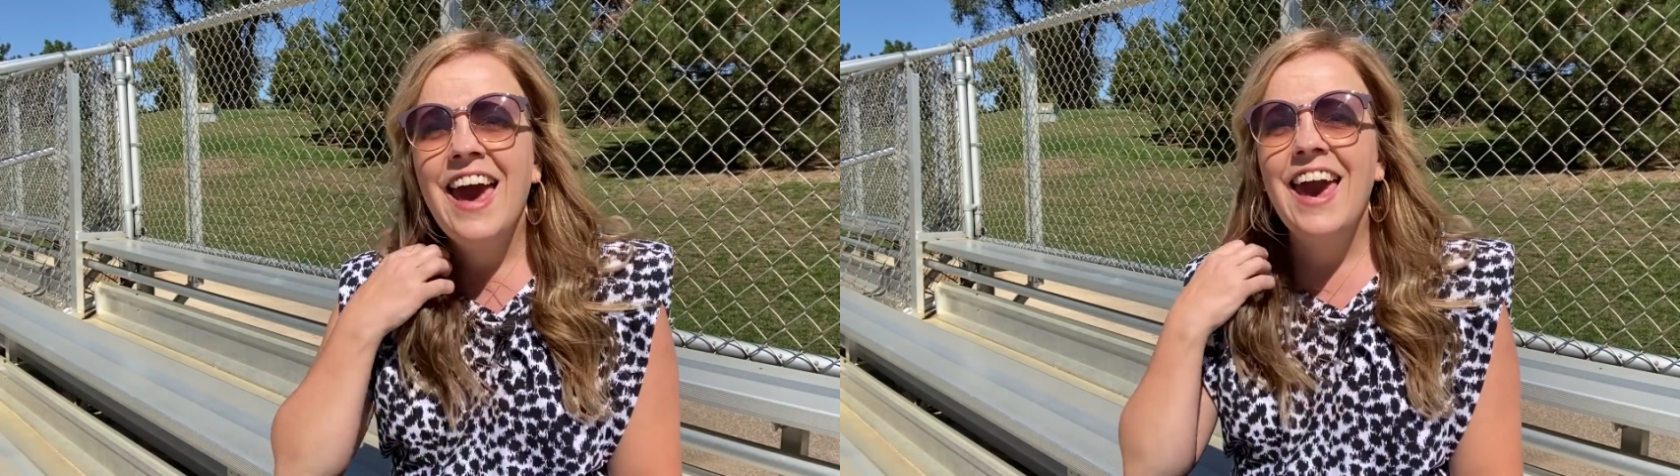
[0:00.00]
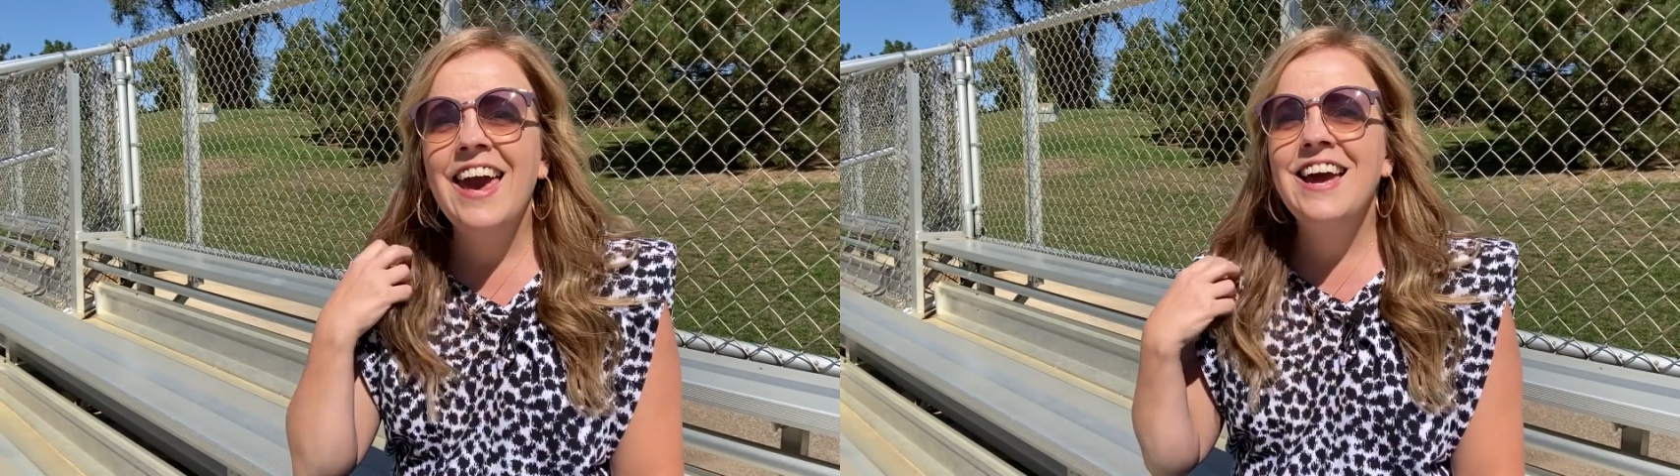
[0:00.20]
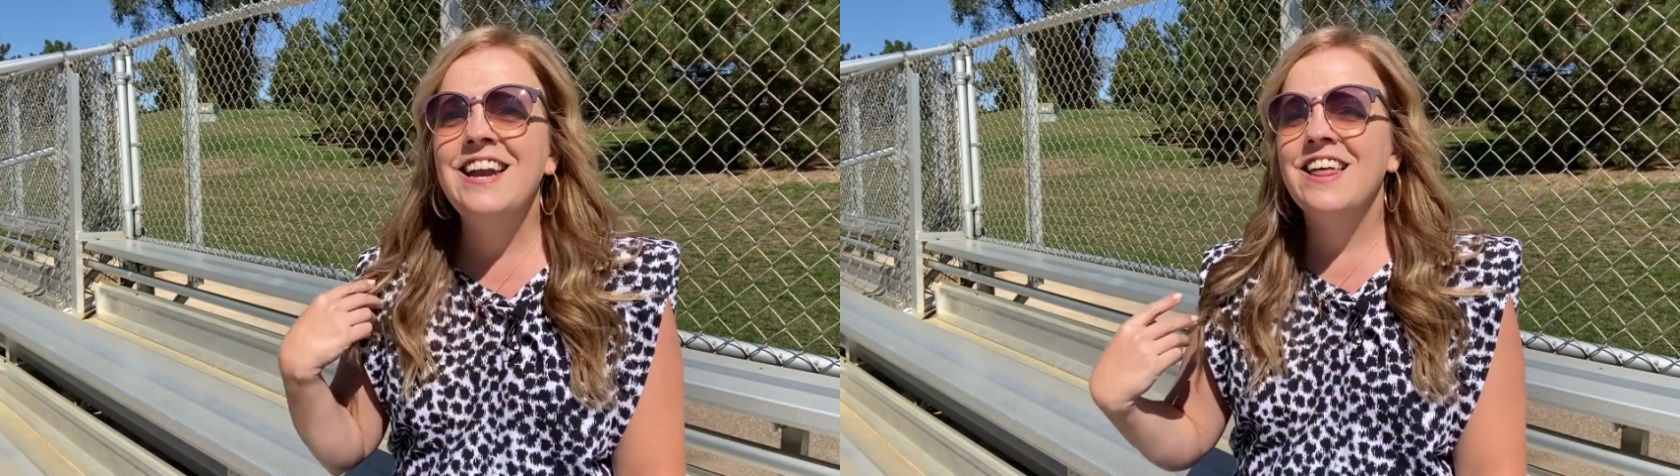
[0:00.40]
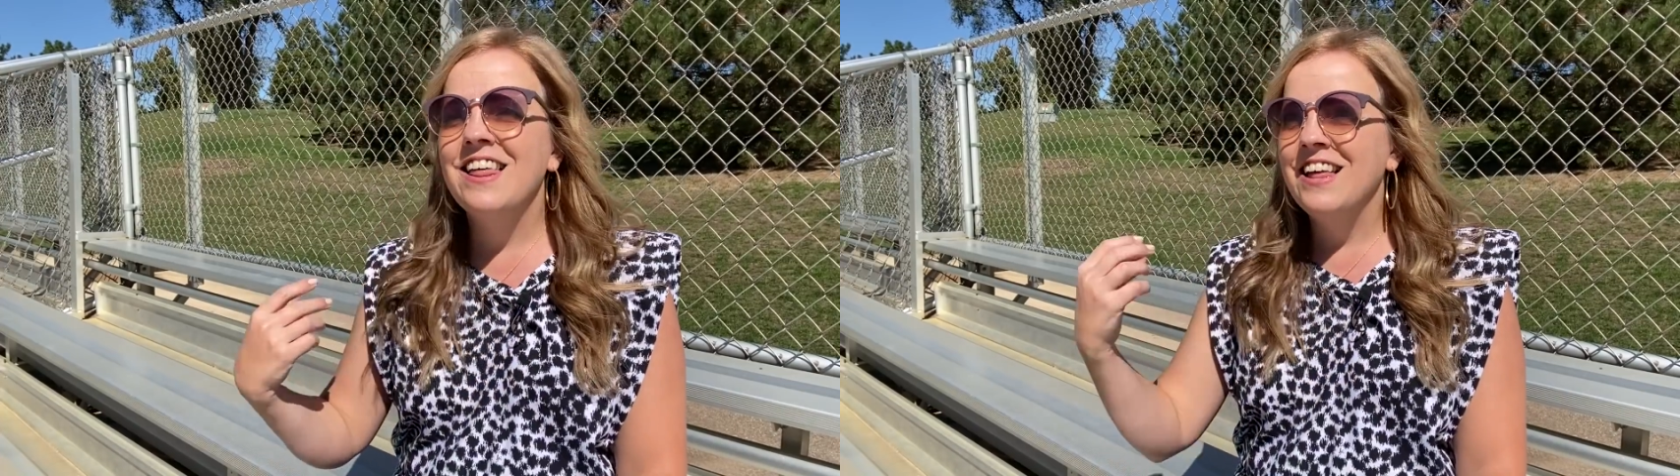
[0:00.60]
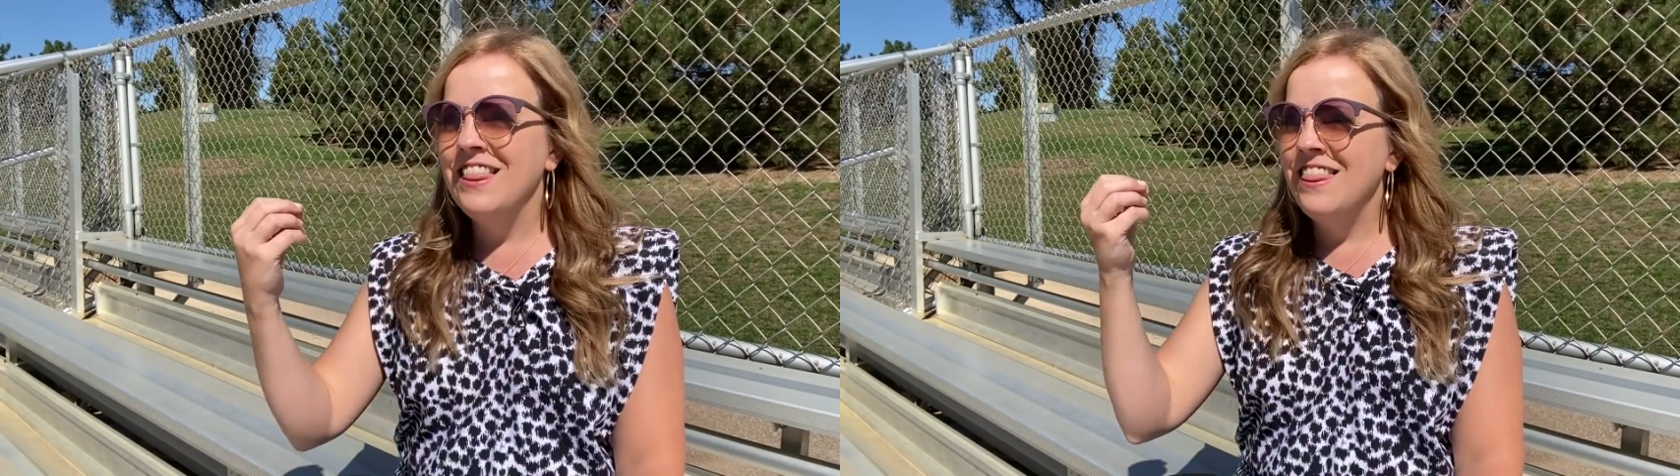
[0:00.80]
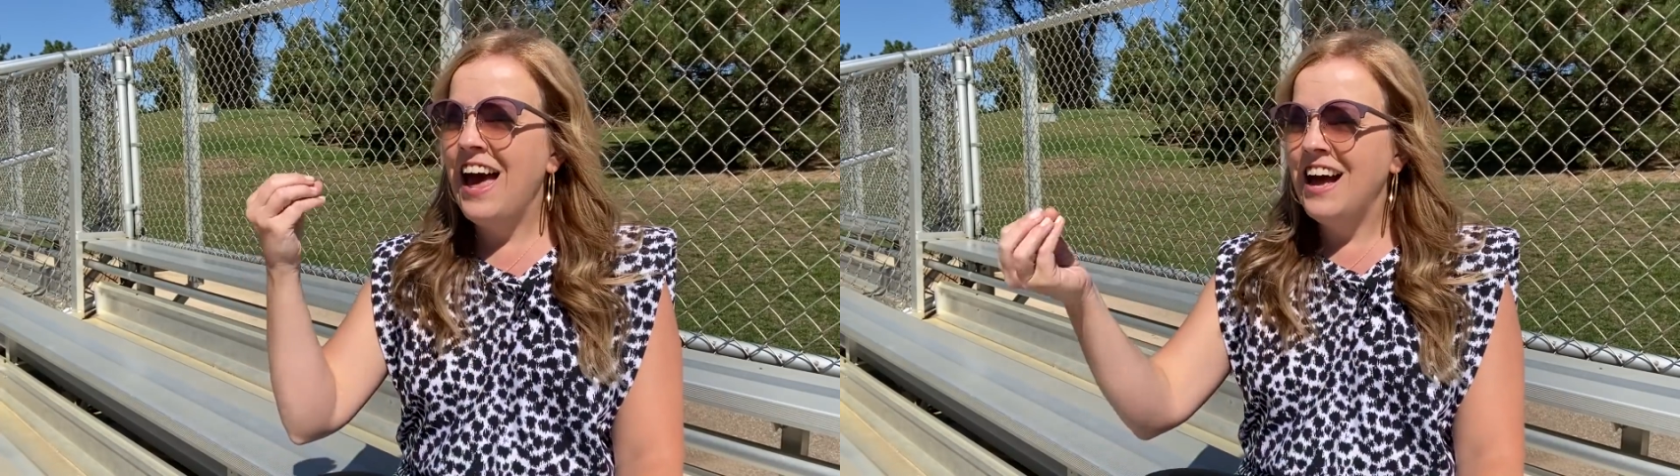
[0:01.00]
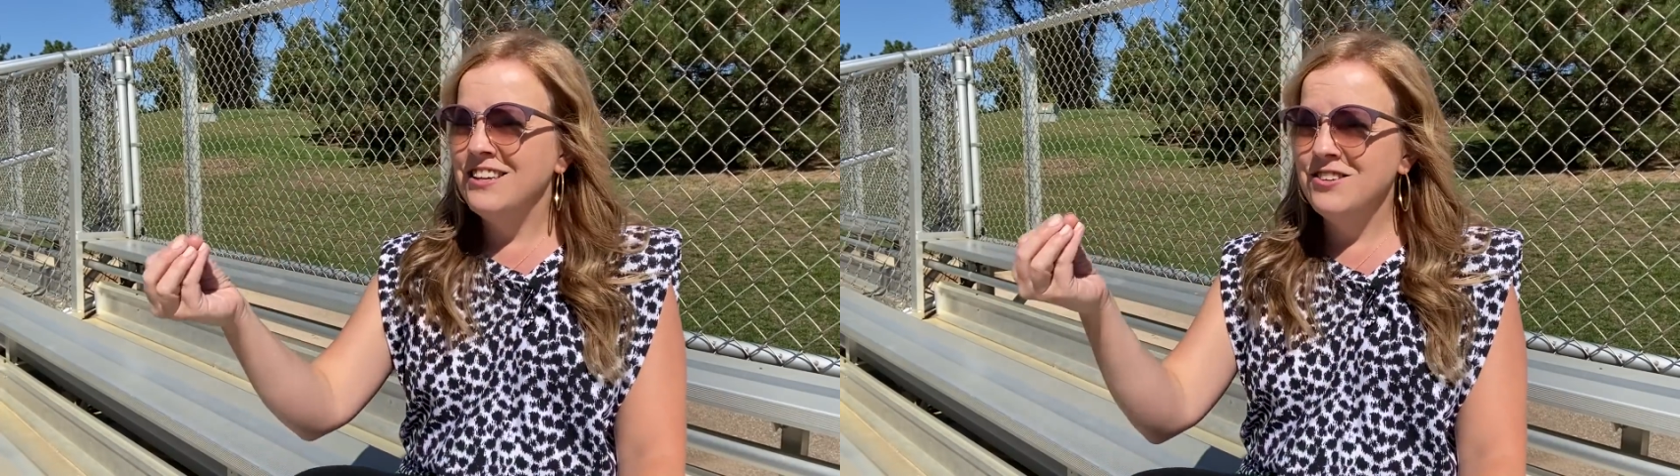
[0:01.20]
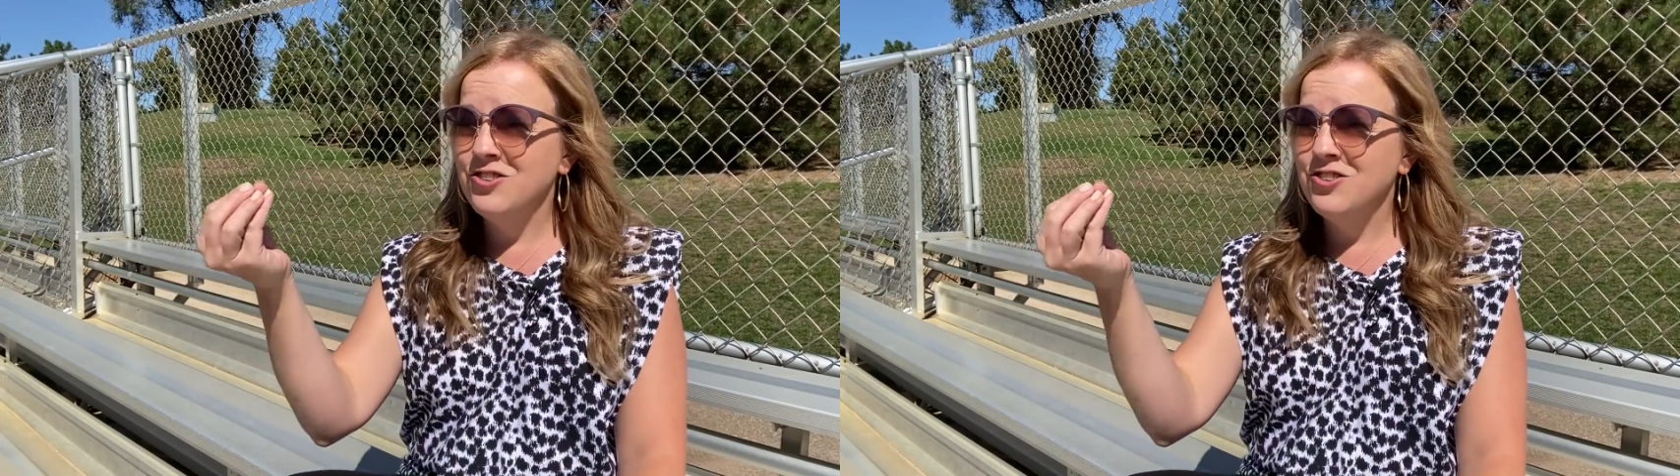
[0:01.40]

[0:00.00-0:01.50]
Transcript: And that